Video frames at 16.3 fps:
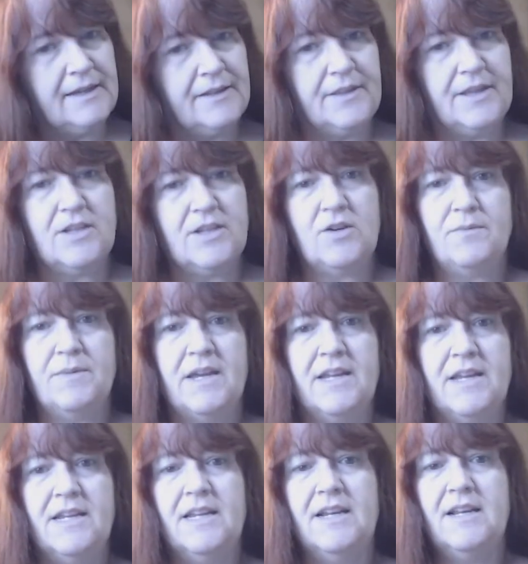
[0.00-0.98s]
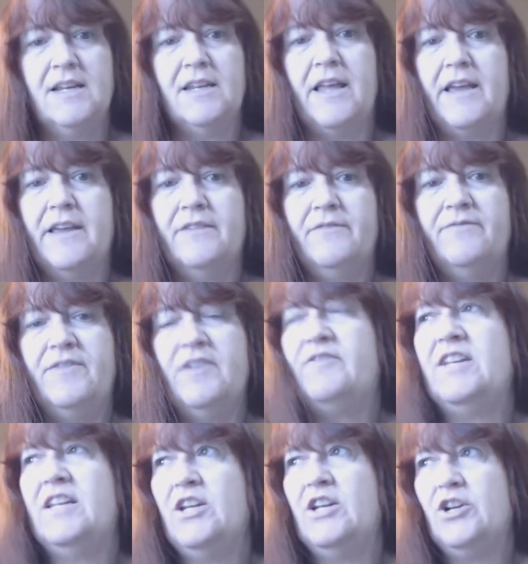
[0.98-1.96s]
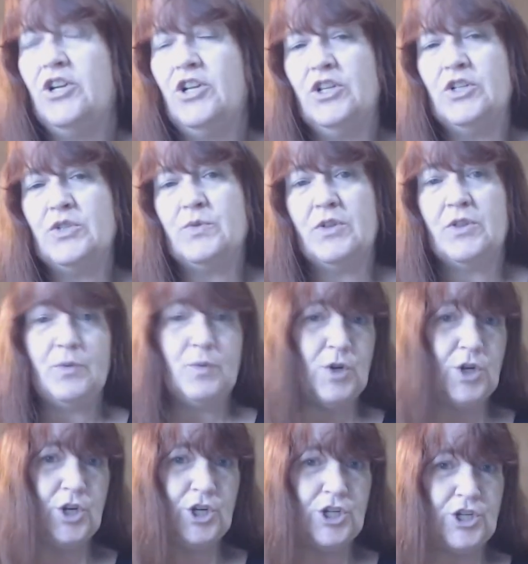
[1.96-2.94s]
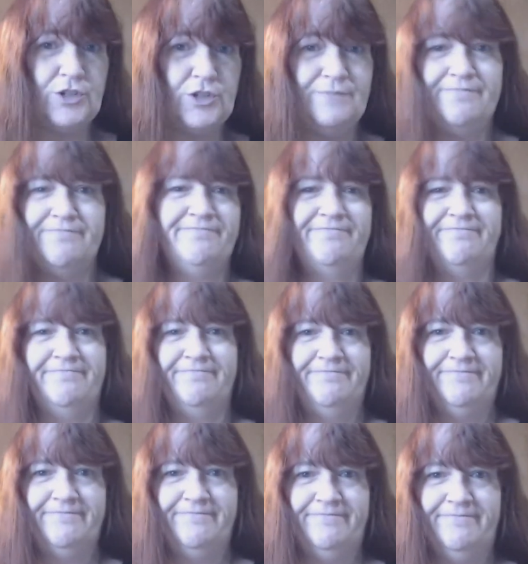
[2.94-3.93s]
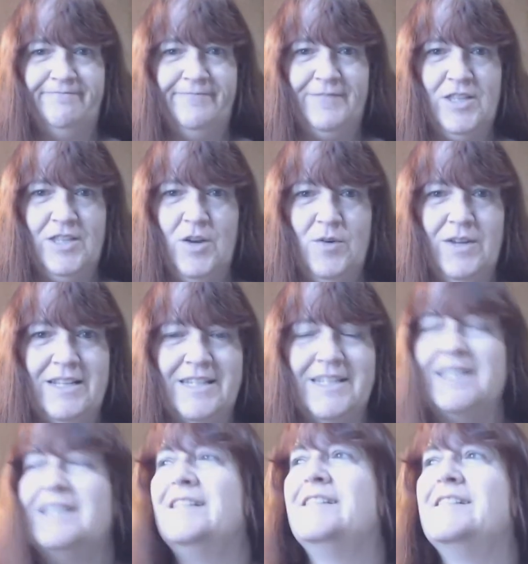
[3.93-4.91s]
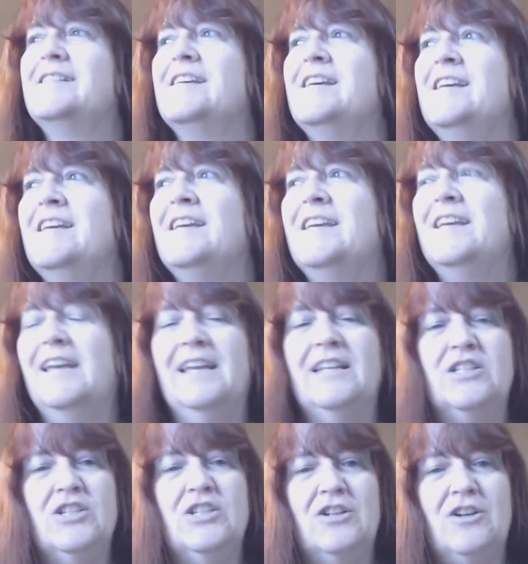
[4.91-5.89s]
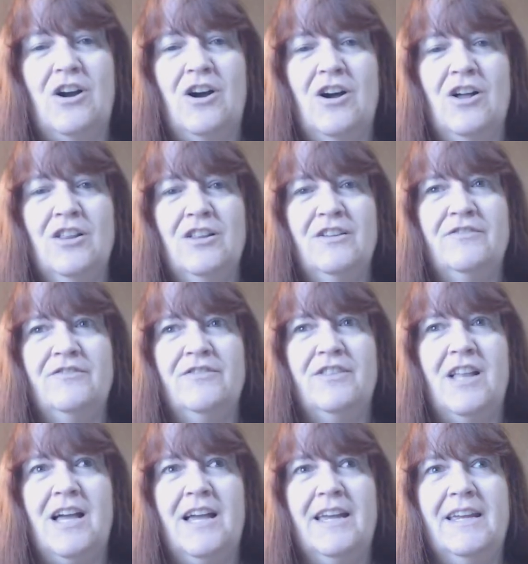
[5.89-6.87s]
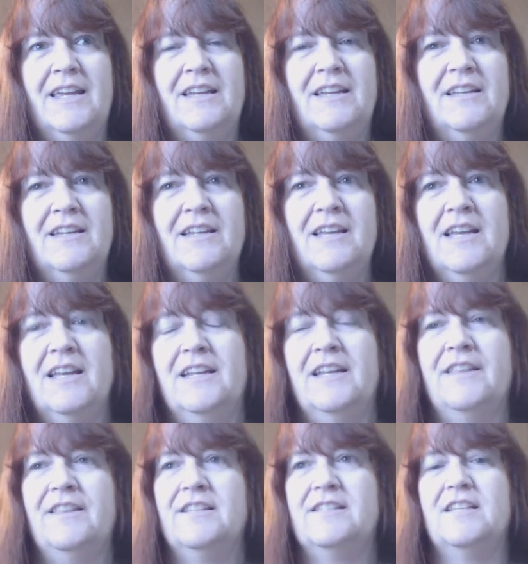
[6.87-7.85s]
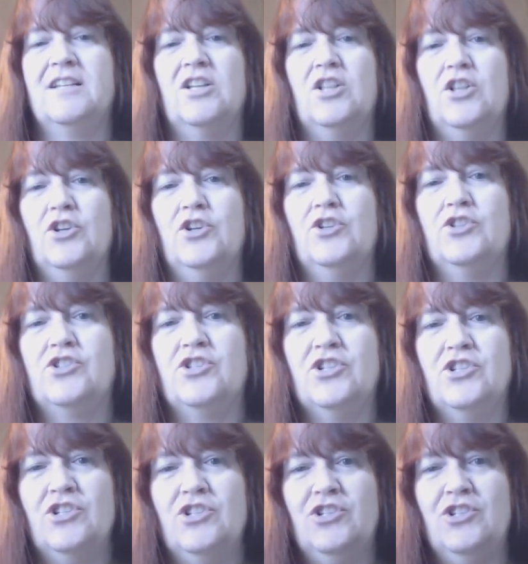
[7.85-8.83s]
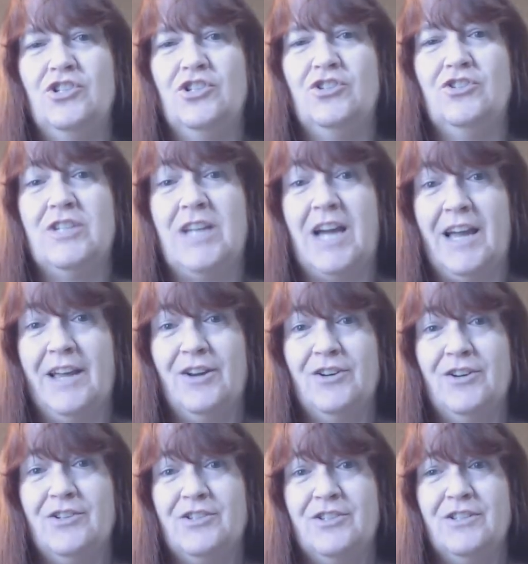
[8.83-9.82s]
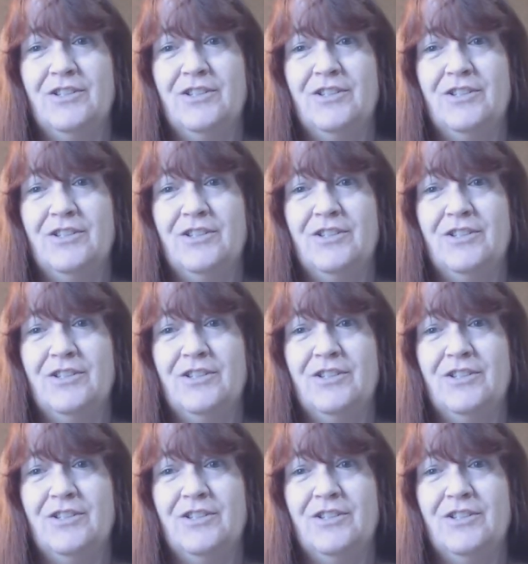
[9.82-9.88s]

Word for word: they told me it needed like $1,500 worth of work. No, it didn't. It took all of like, now this includes new tires